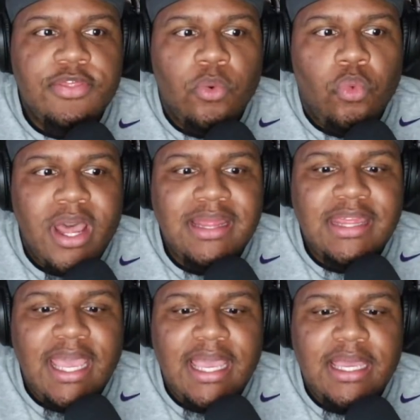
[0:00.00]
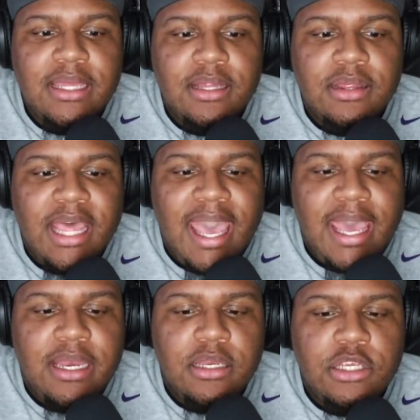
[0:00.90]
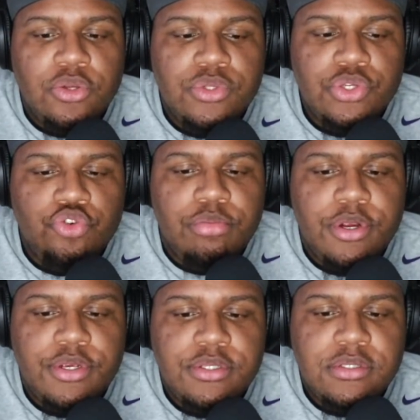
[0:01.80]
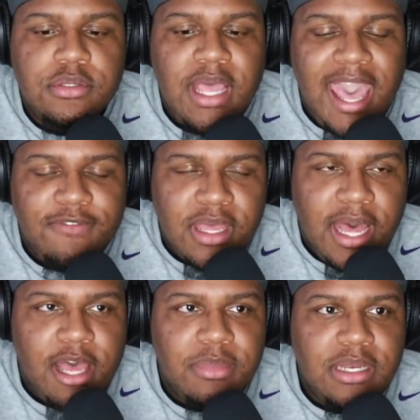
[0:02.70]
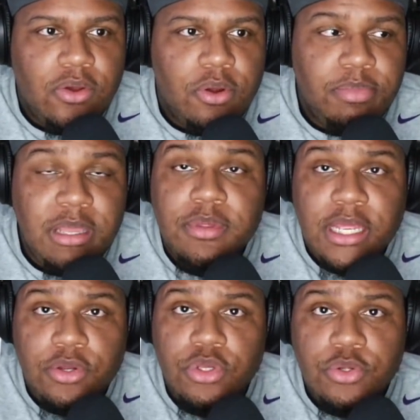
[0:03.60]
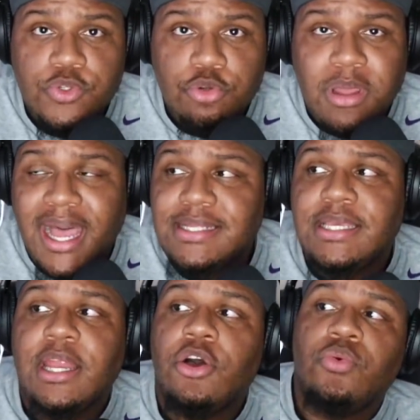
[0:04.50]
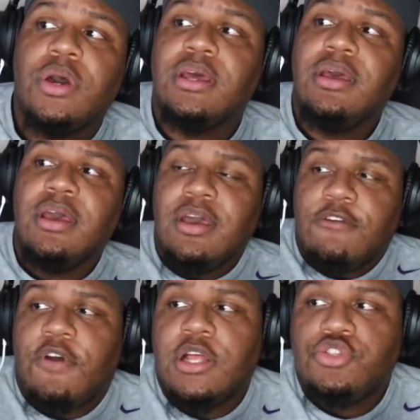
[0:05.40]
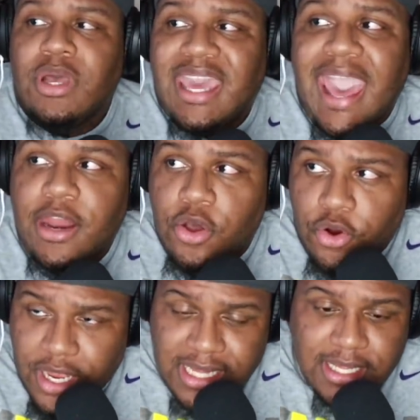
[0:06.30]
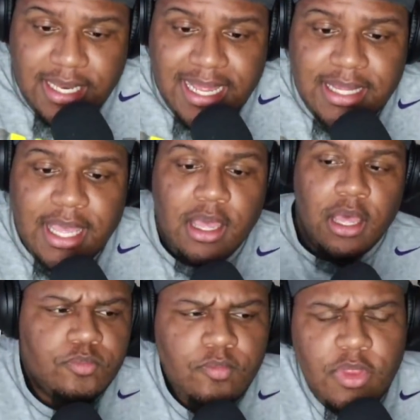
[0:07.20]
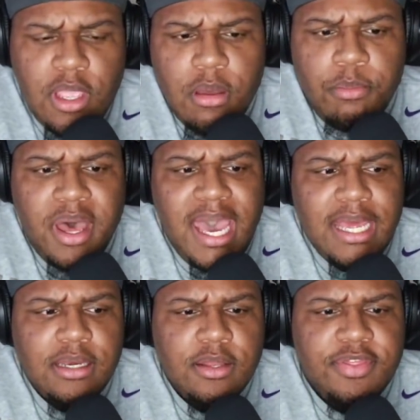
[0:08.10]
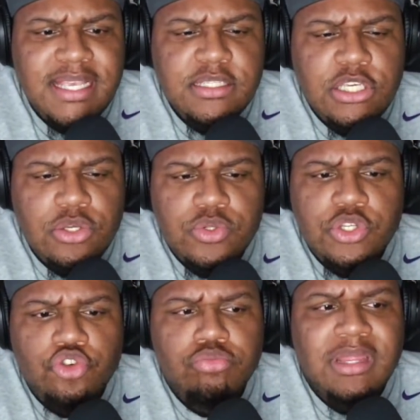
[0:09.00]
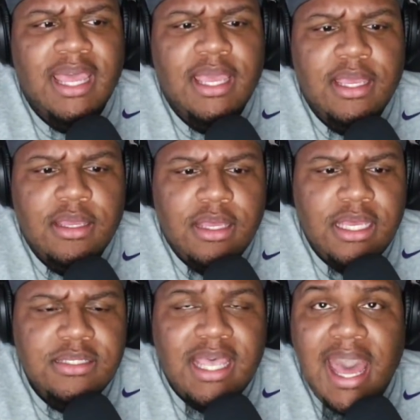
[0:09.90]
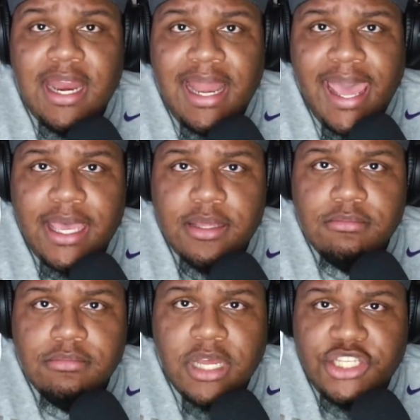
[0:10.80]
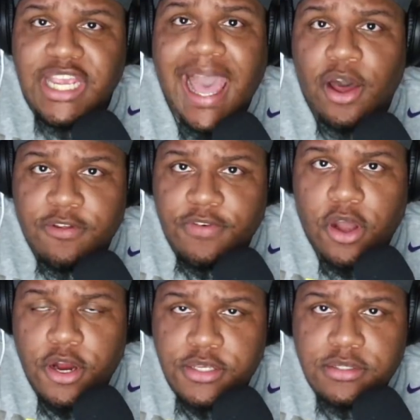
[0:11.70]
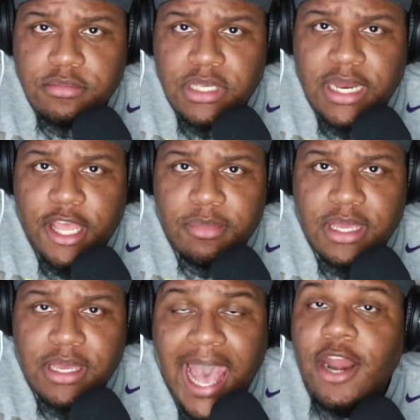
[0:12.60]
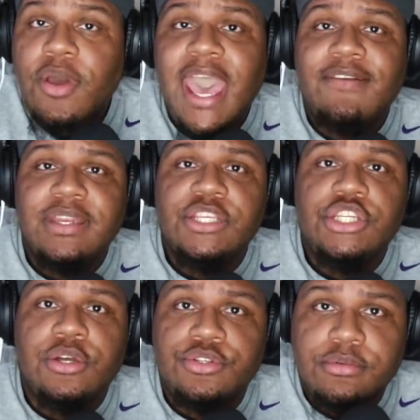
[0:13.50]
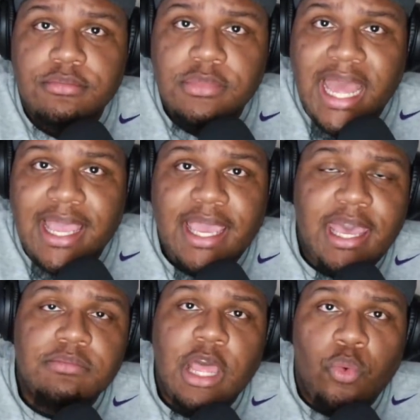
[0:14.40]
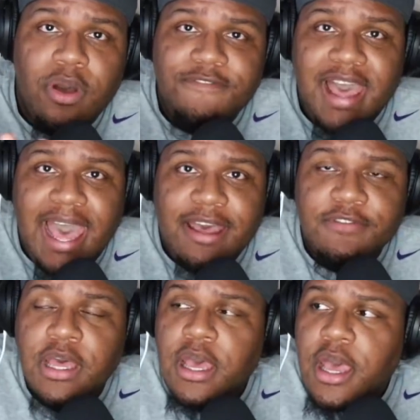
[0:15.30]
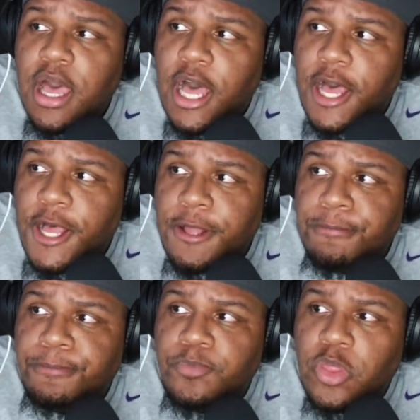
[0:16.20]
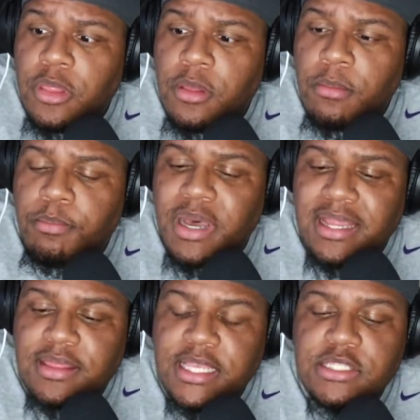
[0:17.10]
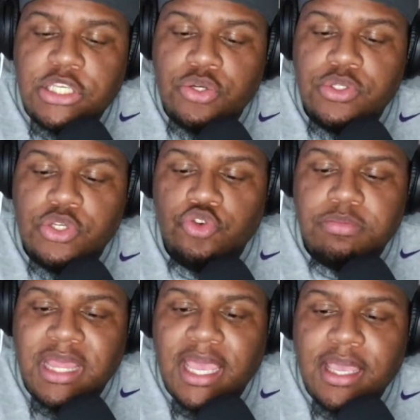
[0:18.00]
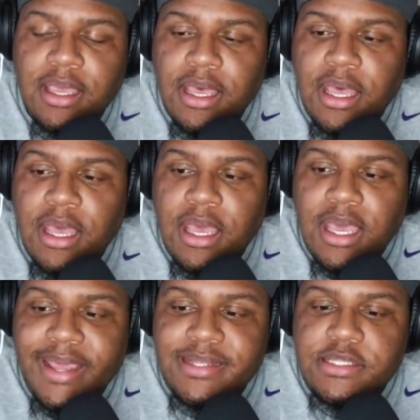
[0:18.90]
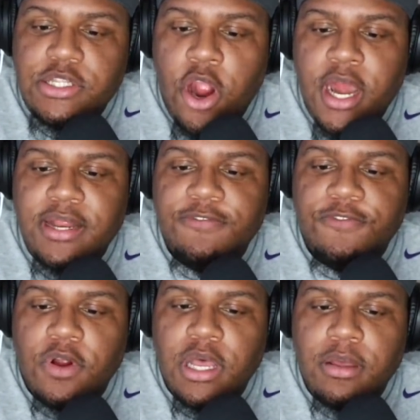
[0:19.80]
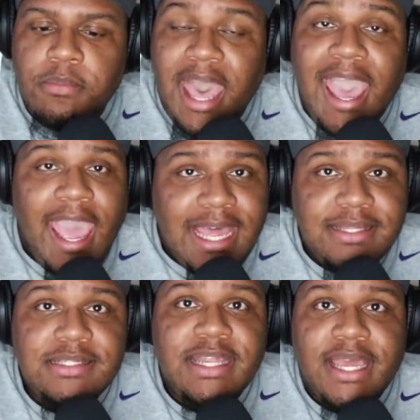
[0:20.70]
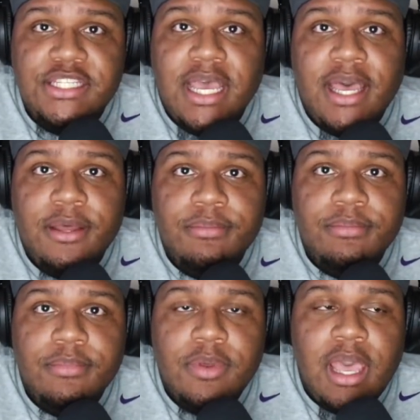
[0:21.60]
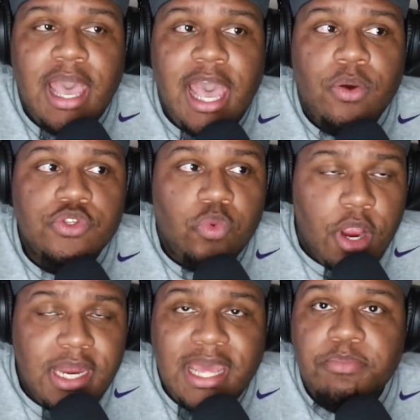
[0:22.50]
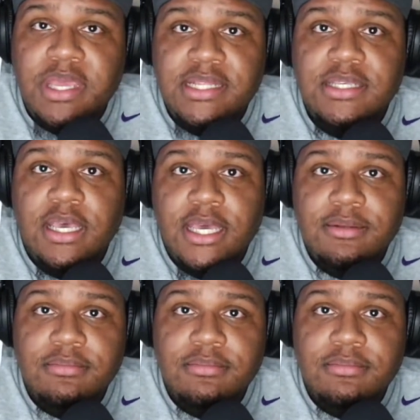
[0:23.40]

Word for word: the one thing that YouTubers have in common, or people that do YouTube content, I don't want to fall into a category or anything like that, but this YouTube thing is kind of like a child of ours. You know what I mean? I don't have any children, not yet. I want five. Um, but this YouTube thing, it started from, I had this day job. I was working at Pizza Hut.